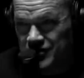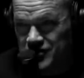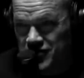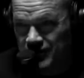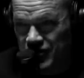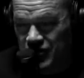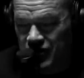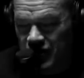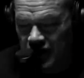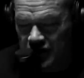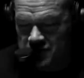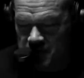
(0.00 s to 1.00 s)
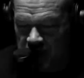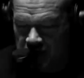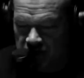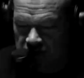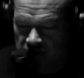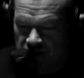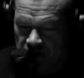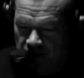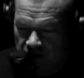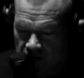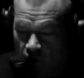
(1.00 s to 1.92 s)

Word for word: do something you didn't expect. Gotcha.